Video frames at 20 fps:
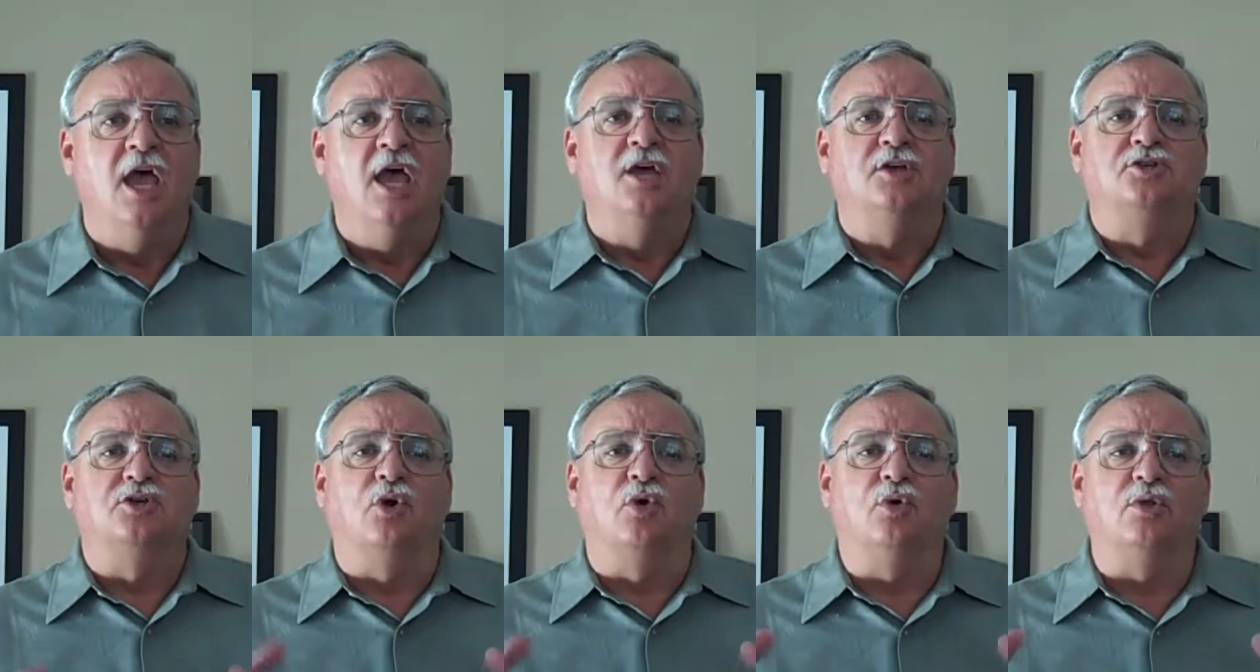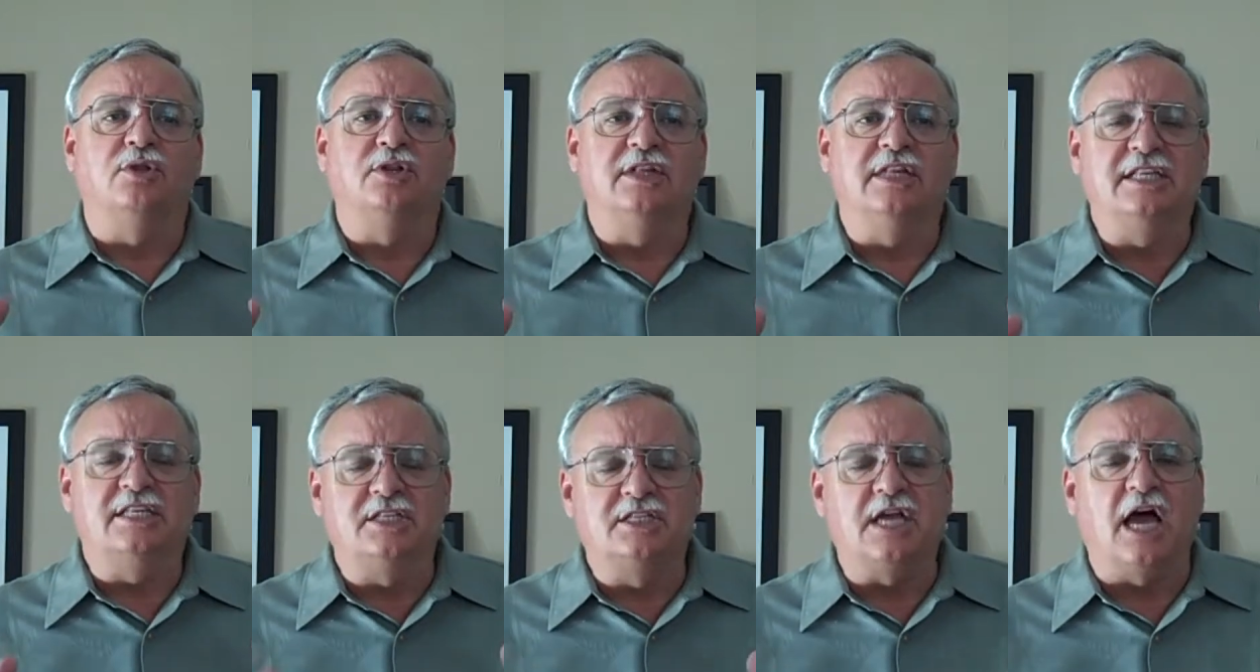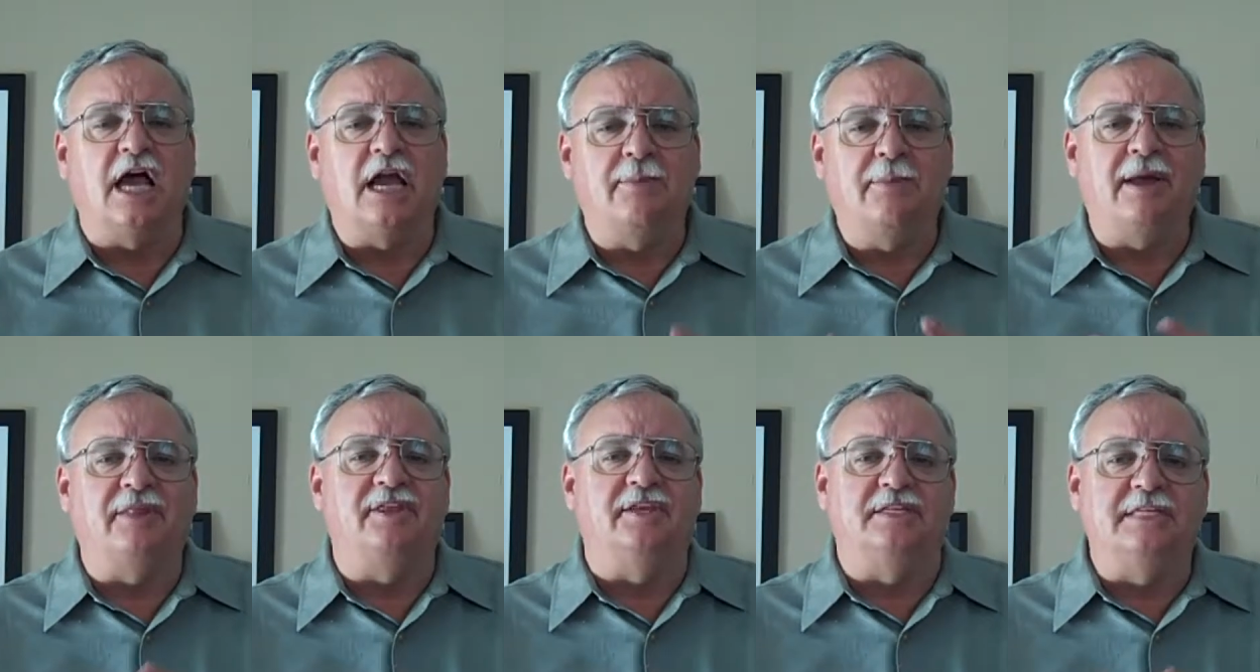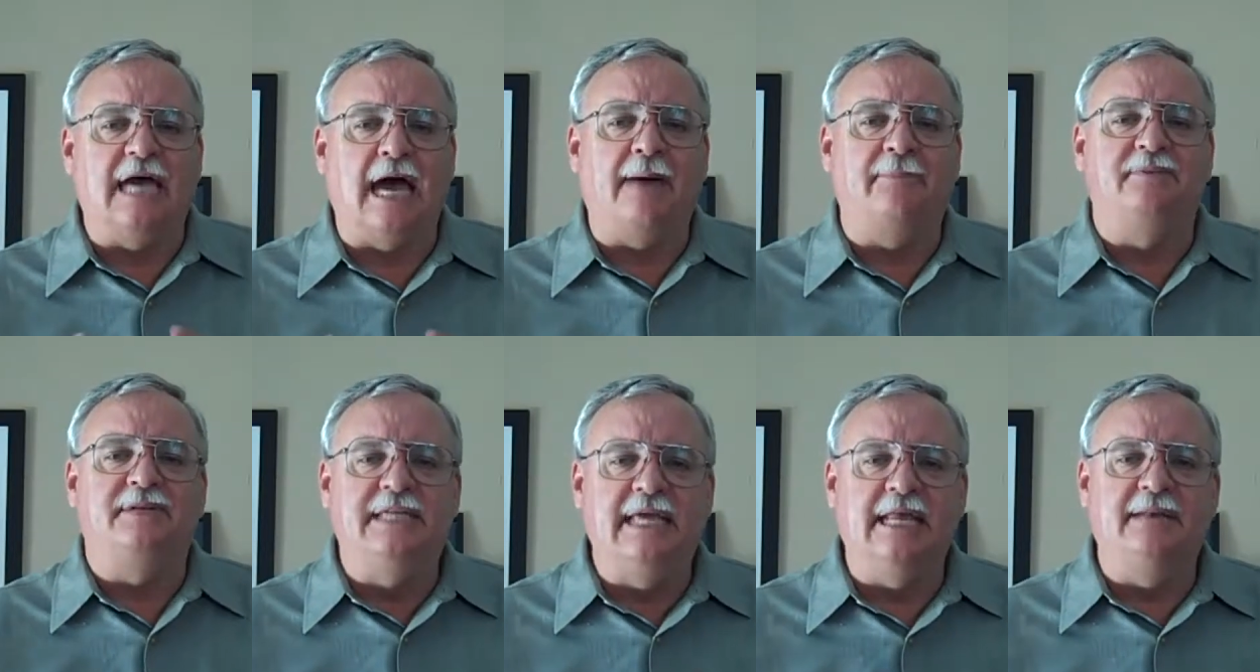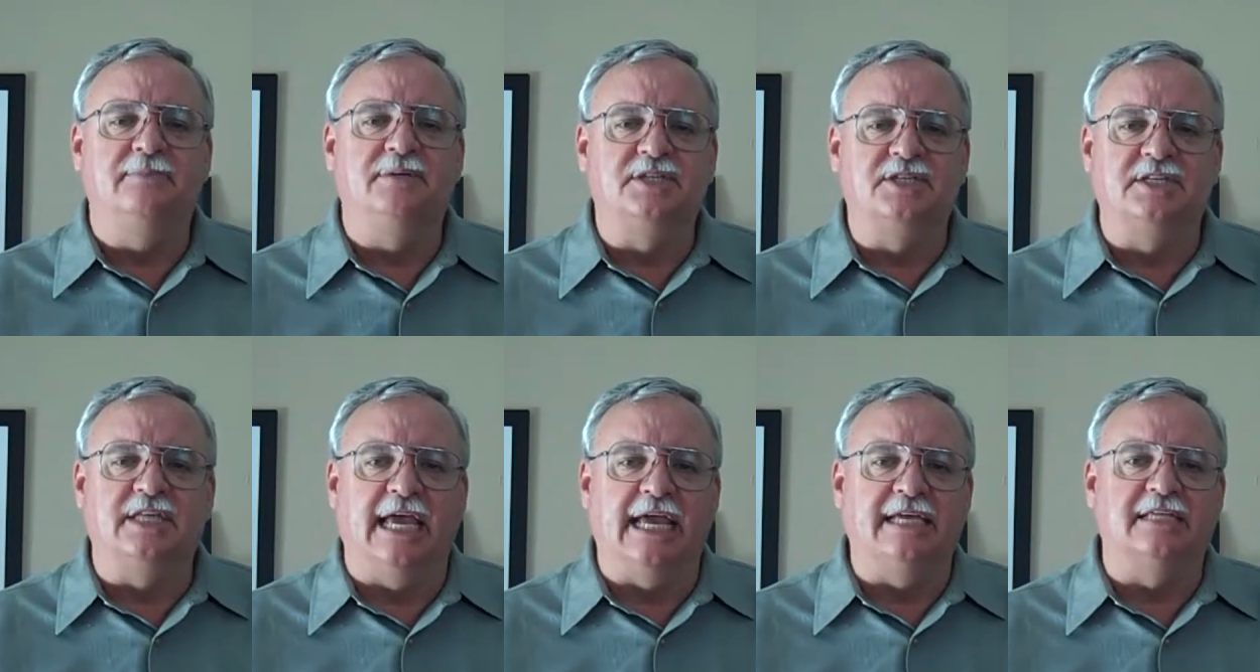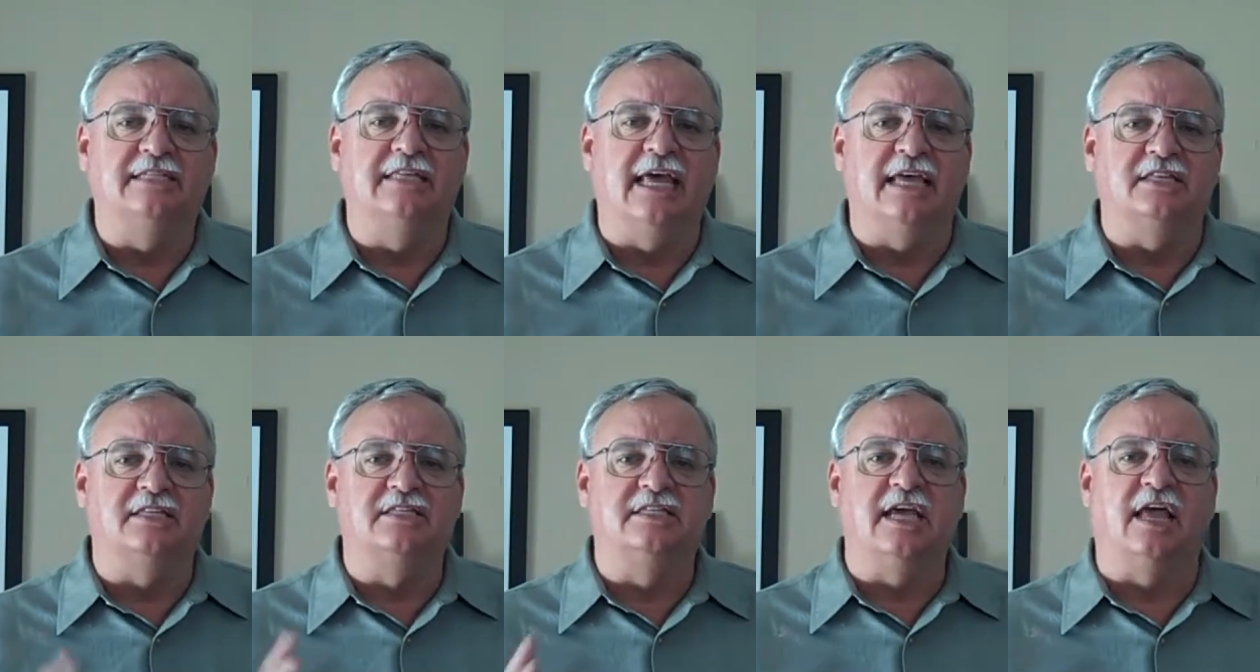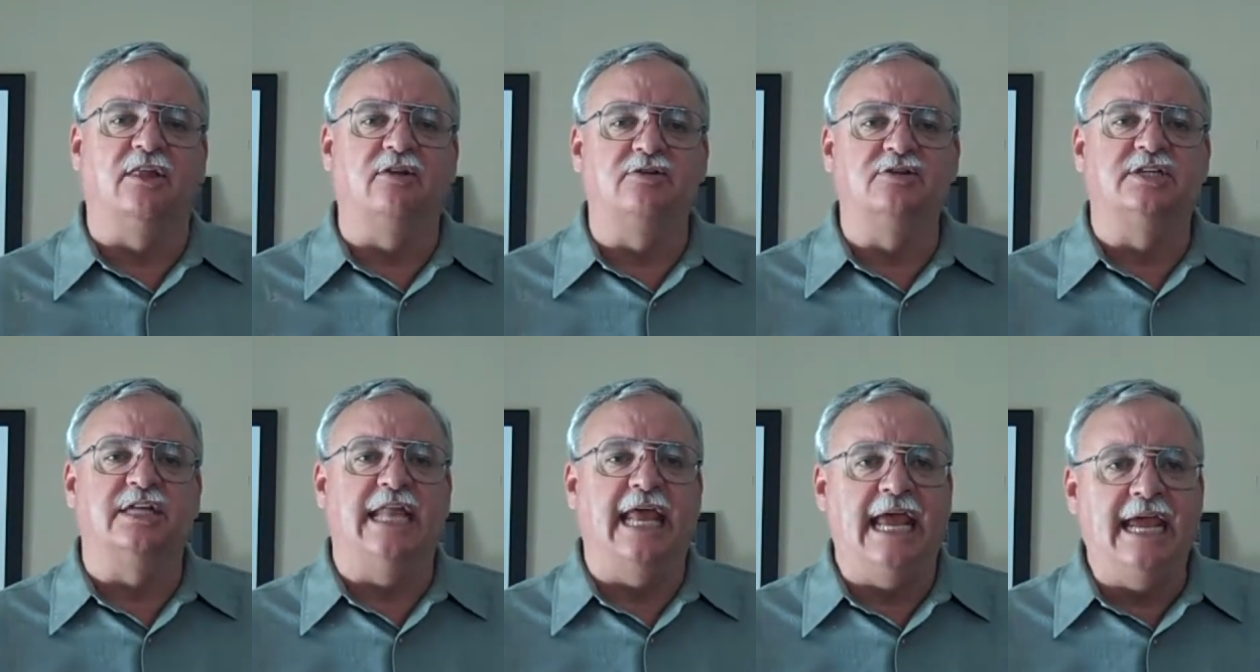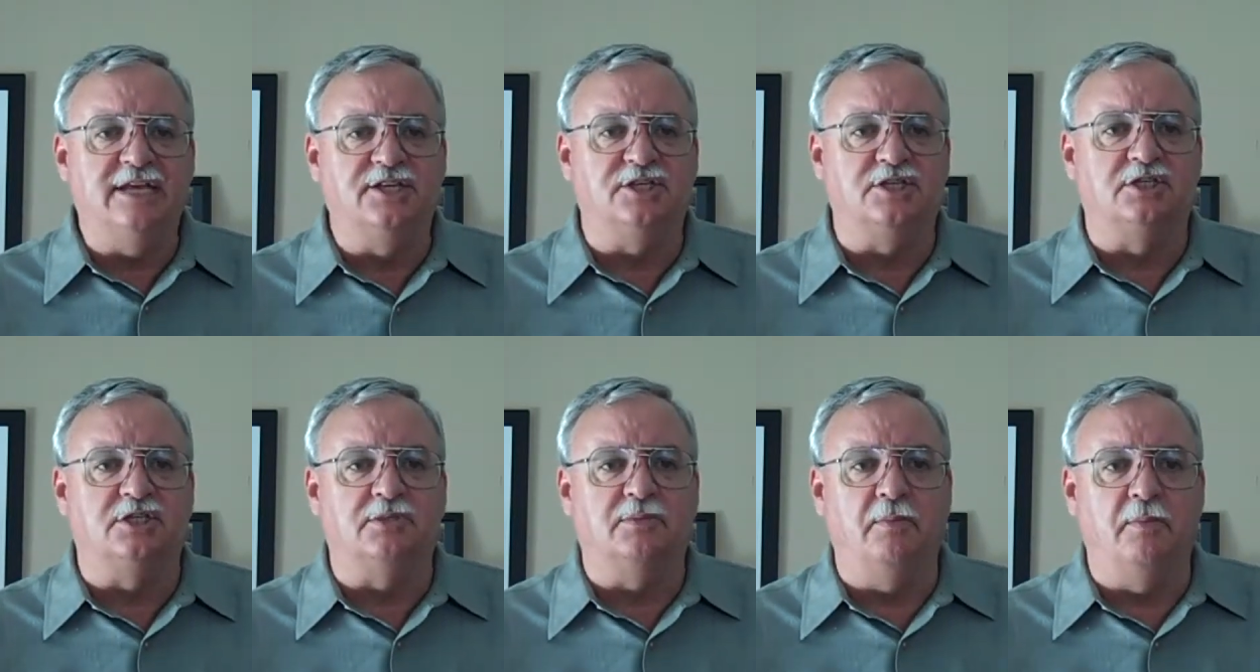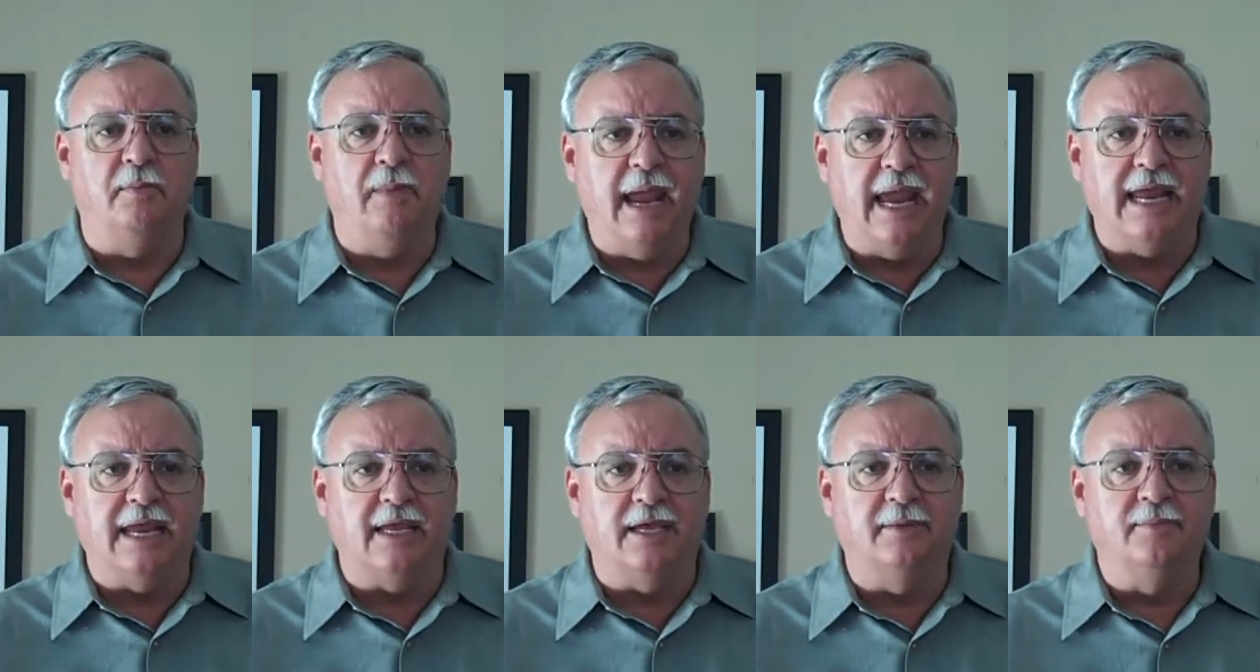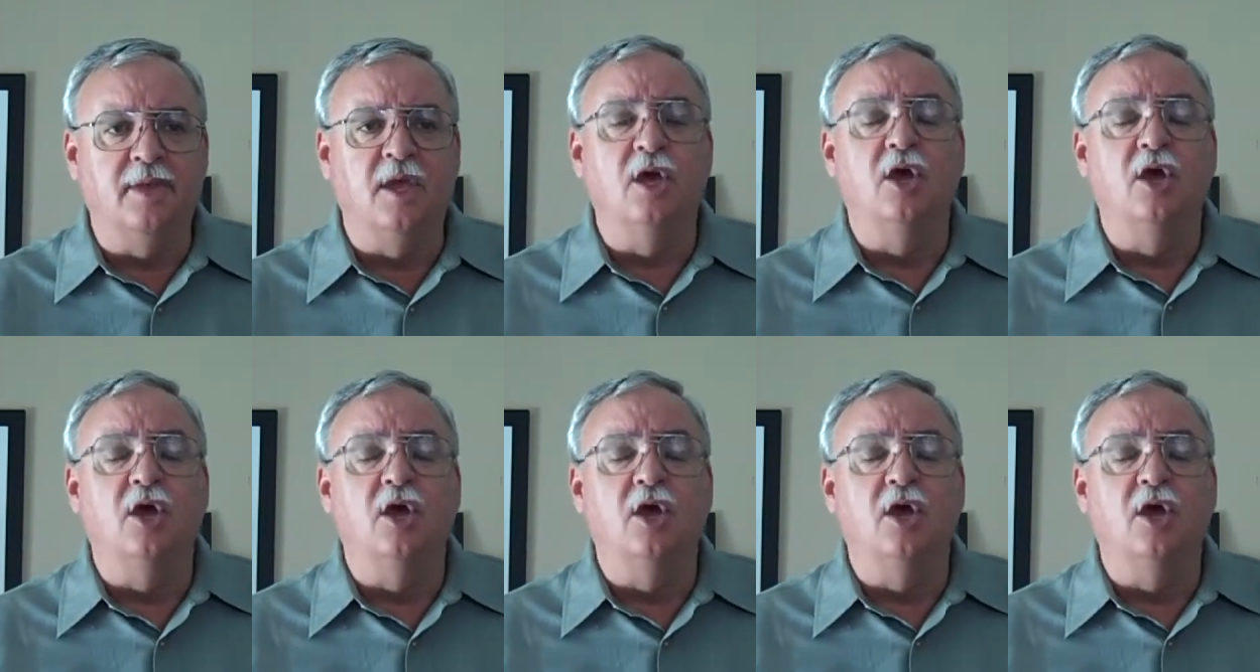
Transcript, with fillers: So let's talk about the top 10 mistakes that sellers and agents make